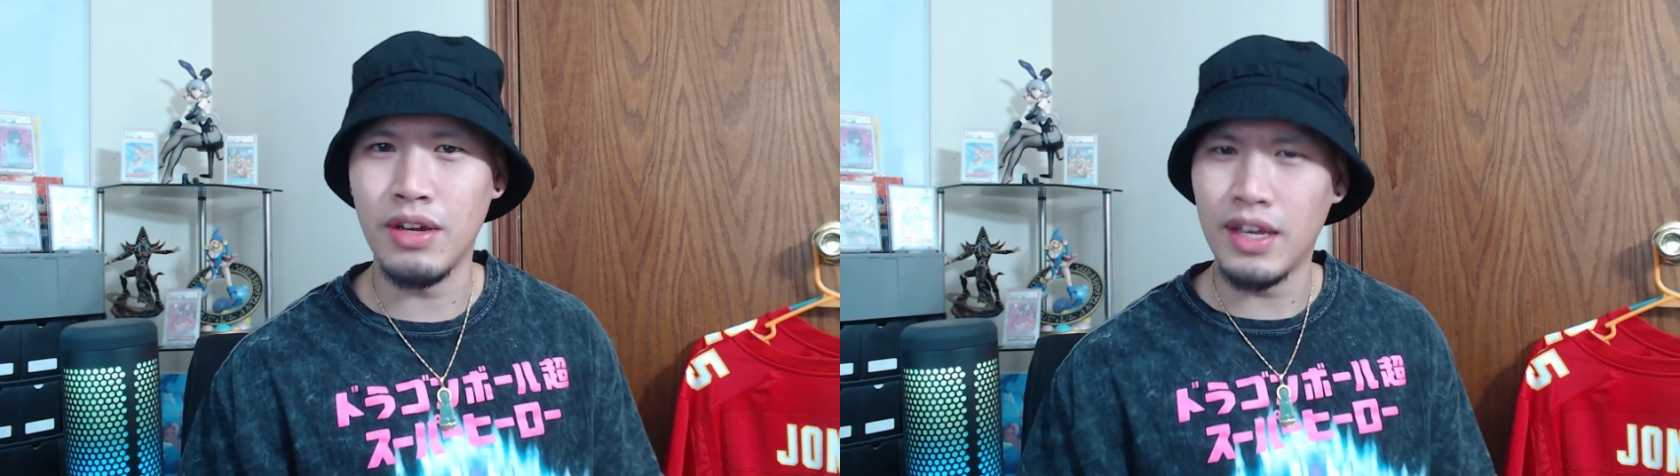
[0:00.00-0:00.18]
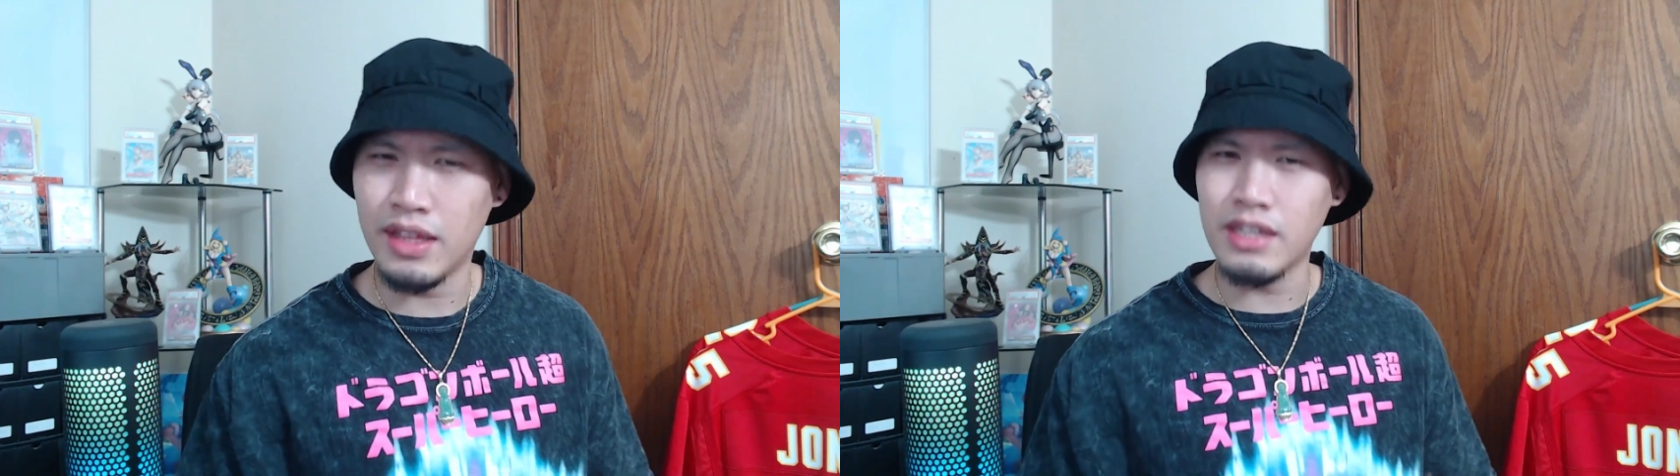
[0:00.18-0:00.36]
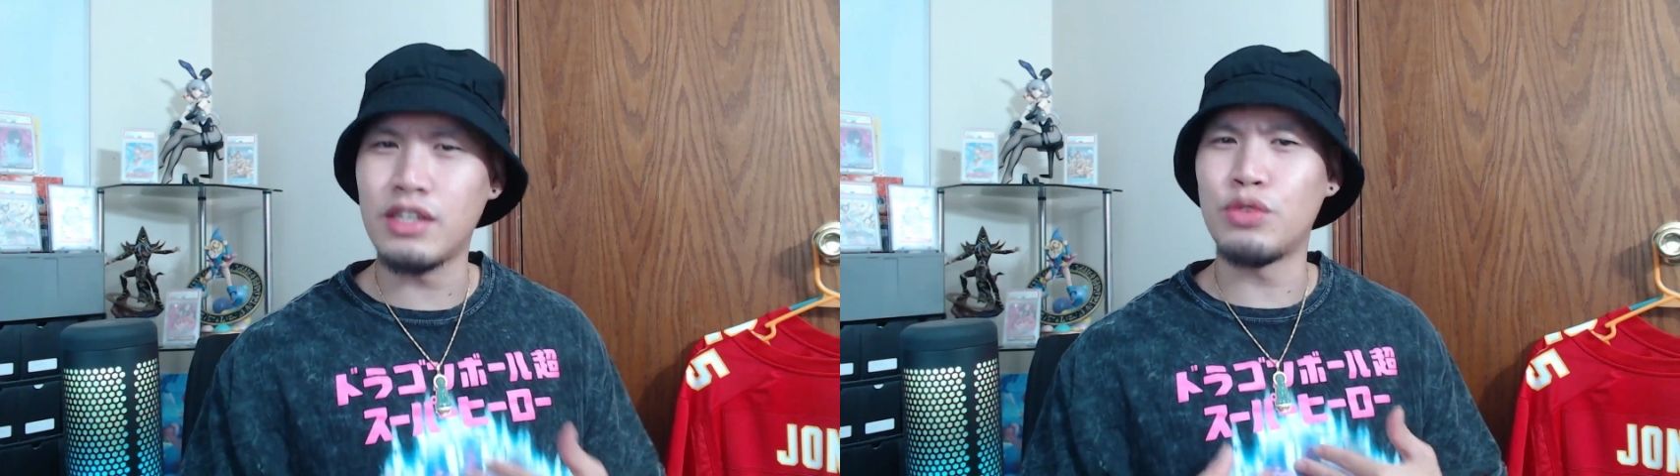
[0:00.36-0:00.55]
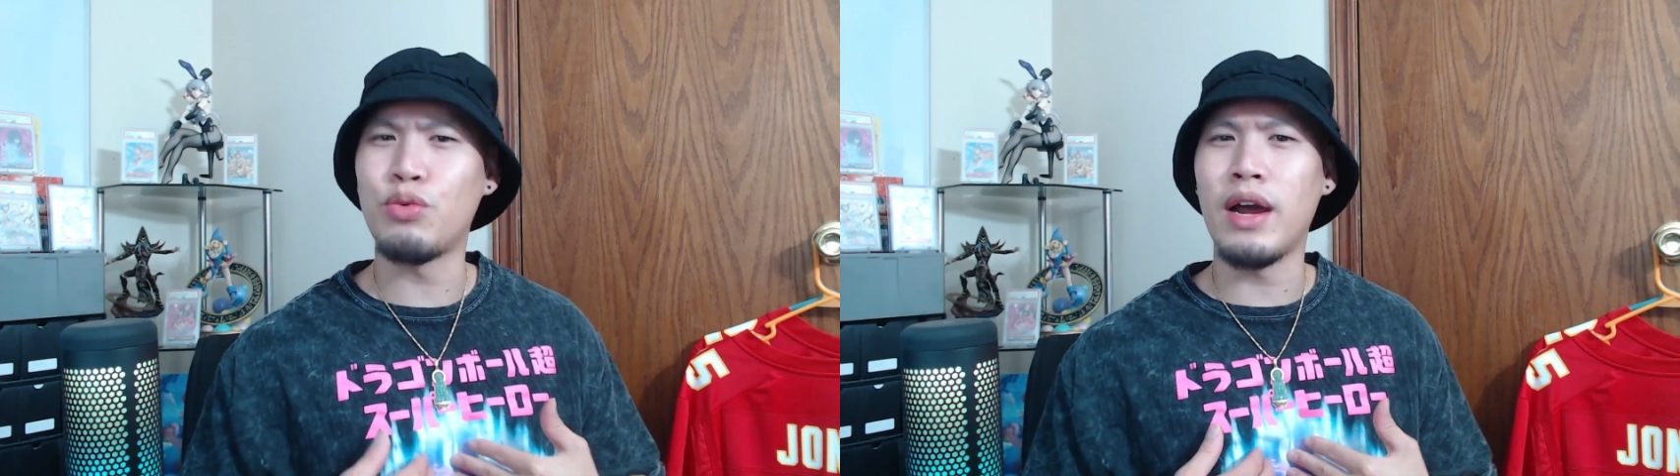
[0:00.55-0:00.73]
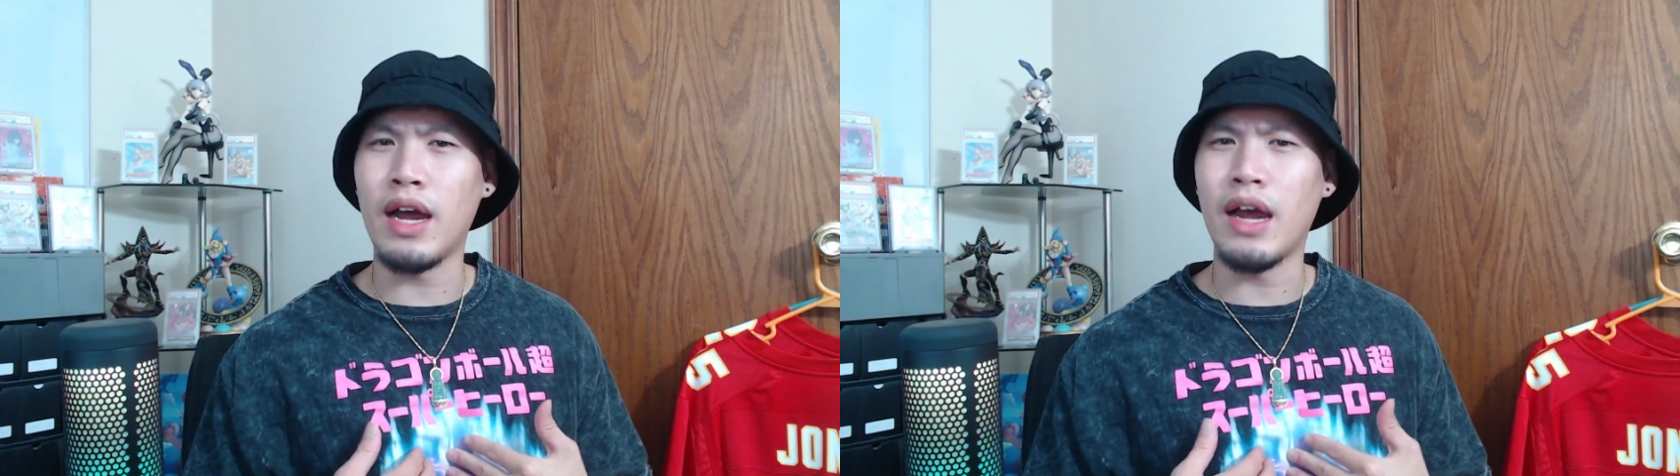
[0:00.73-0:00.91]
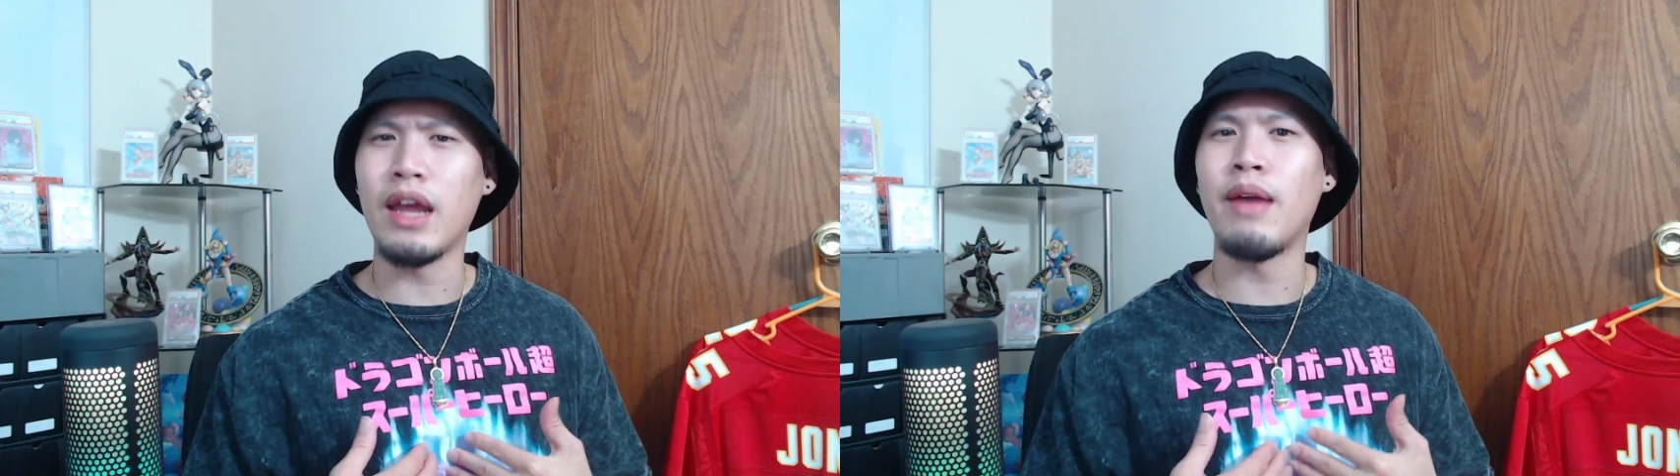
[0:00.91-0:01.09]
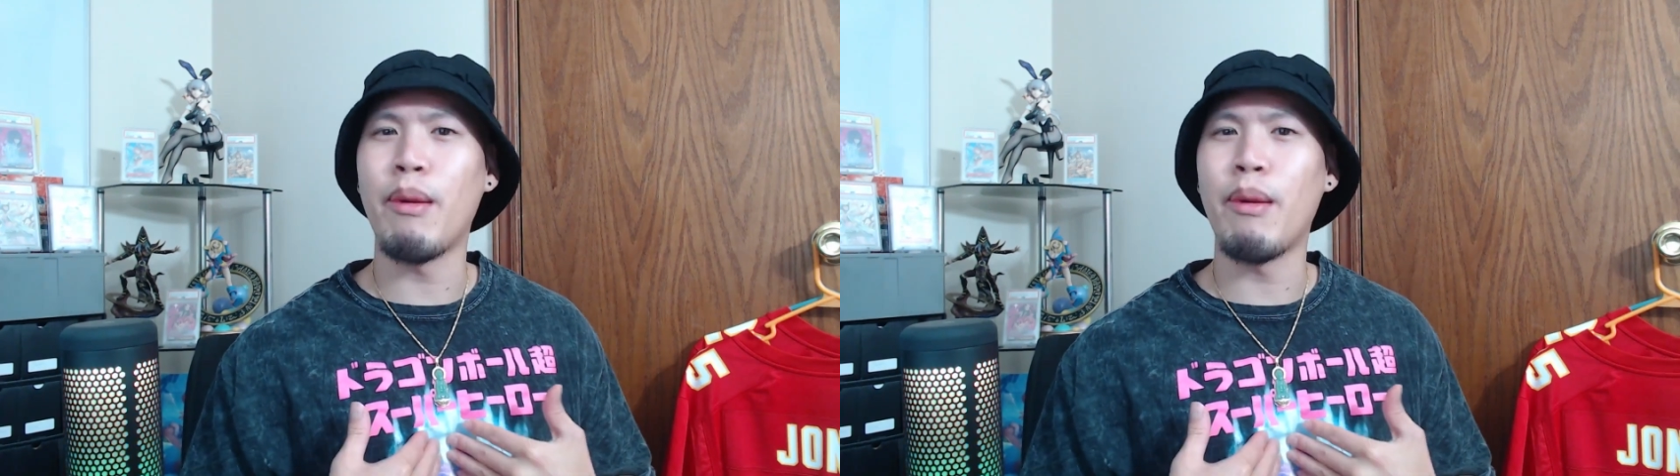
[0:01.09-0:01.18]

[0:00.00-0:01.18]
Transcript: and this is why I am a